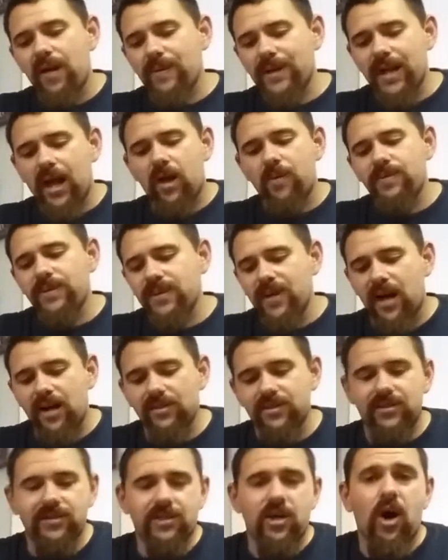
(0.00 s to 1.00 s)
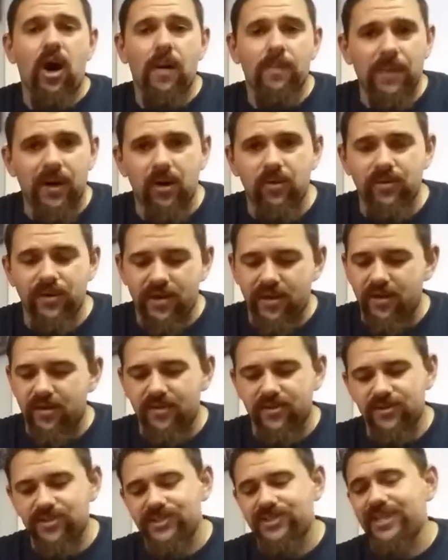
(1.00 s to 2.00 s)
I'll cop out
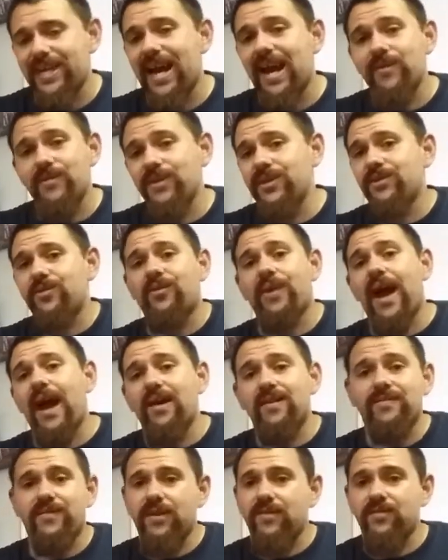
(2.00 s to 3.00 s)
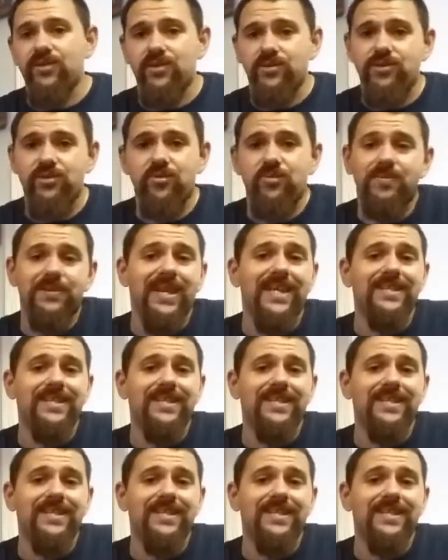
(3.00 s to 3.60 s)
here and just say I really don't have a favorite YouTuber,